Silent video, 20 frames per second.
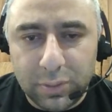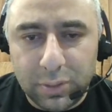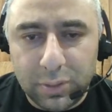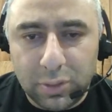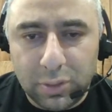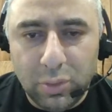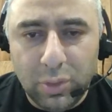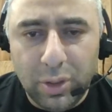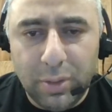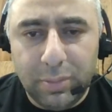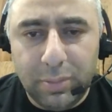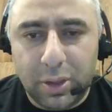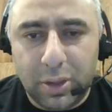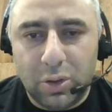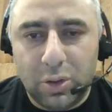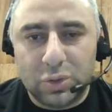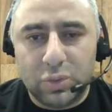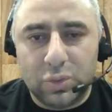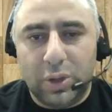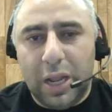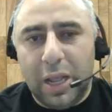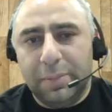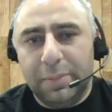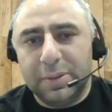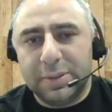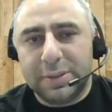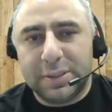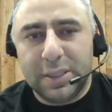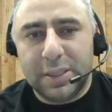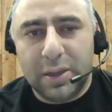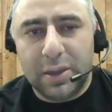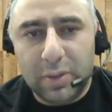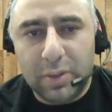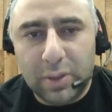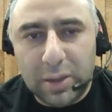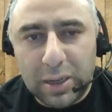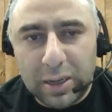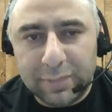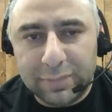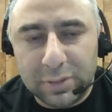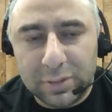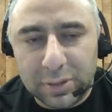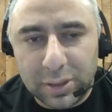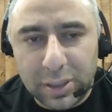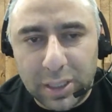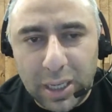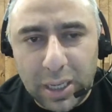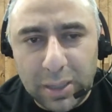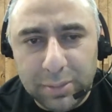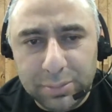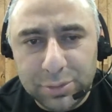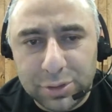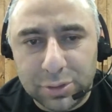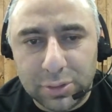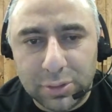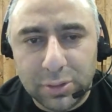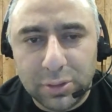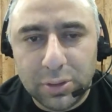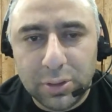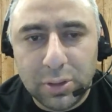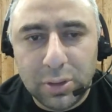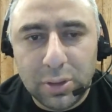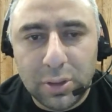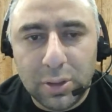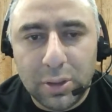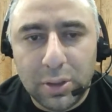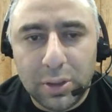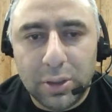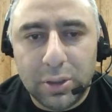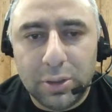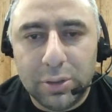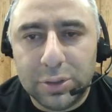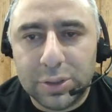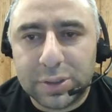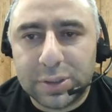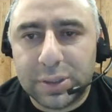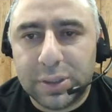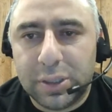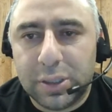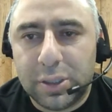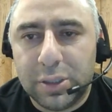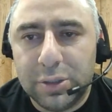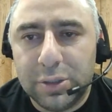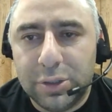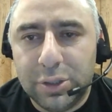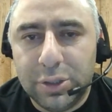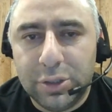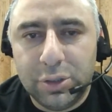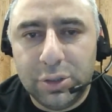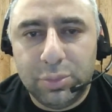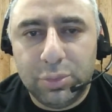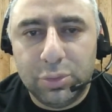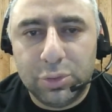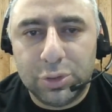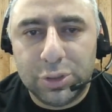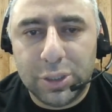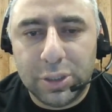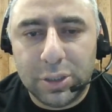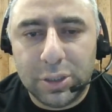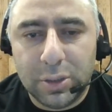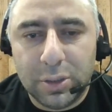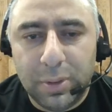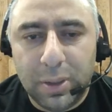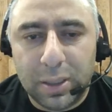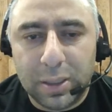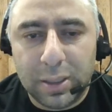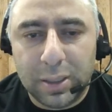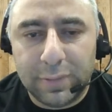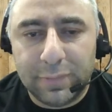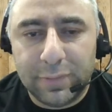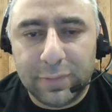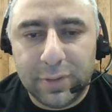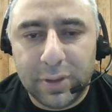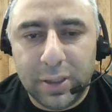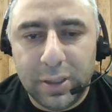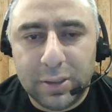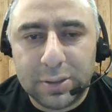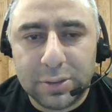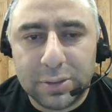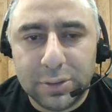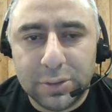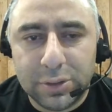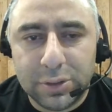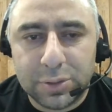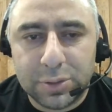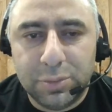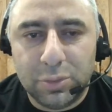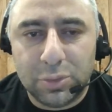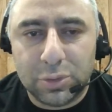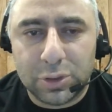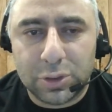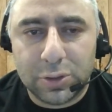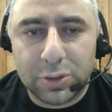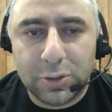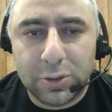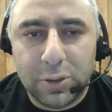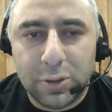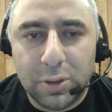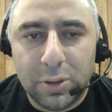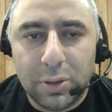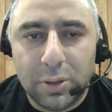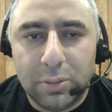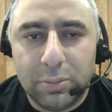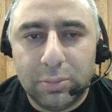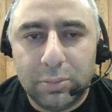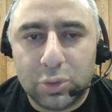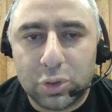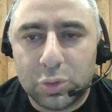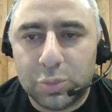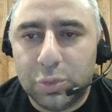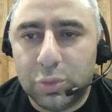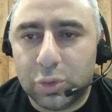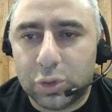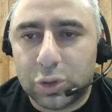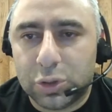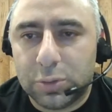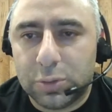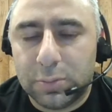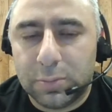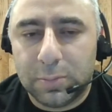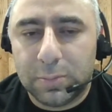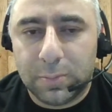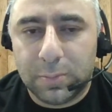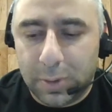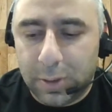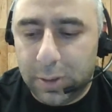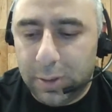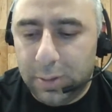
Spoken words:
because what happens now after the capture, you're just going to continue pushing the pawn. Like if it takes, you just push, push, push. Okay?